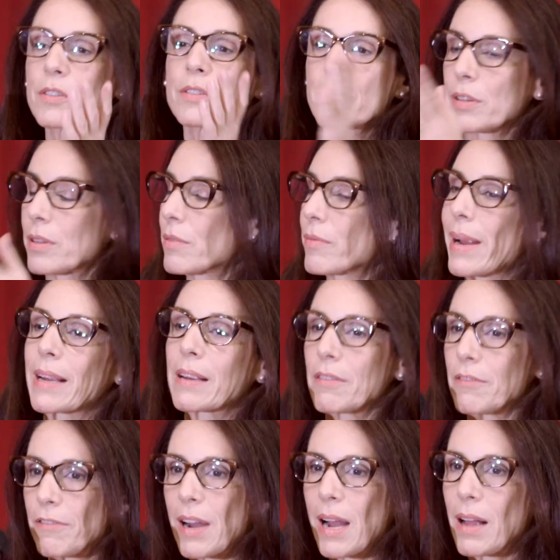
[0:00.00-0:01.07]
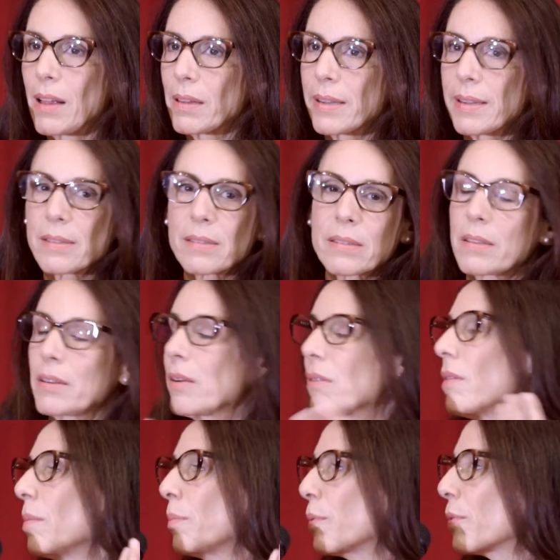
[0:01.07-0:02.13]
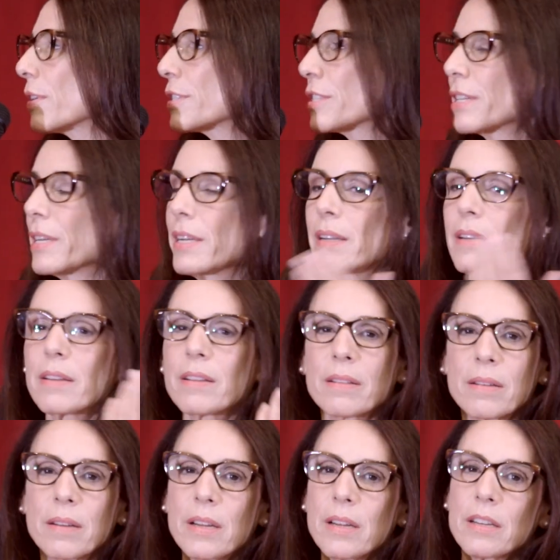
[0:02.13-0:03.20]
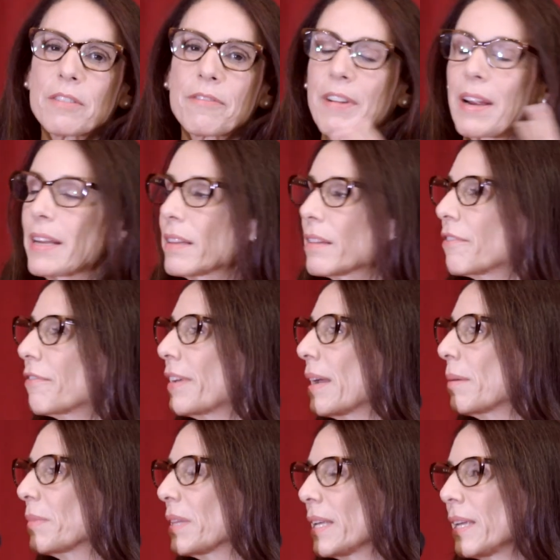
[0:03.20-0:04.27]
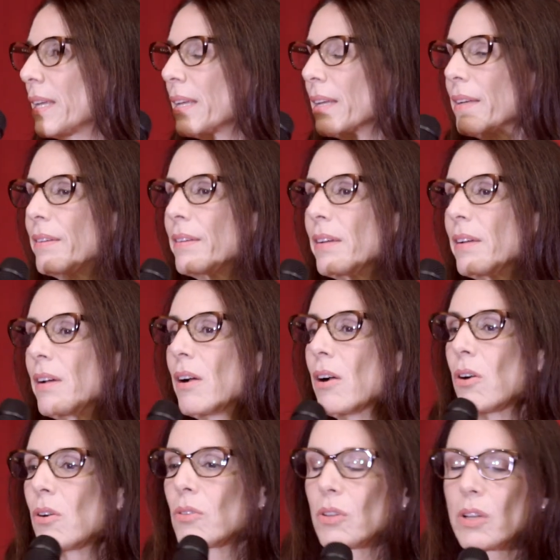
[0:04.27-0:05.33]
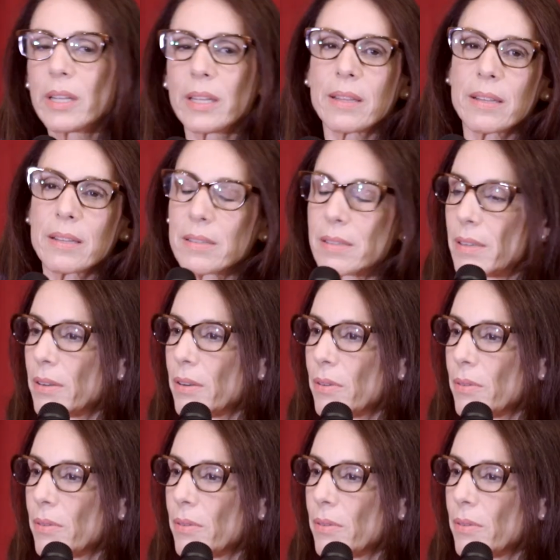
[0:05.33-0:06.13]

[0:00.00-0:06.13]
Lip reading: to the rank and file, it's, abortion, defending the family, and, oh, look at these,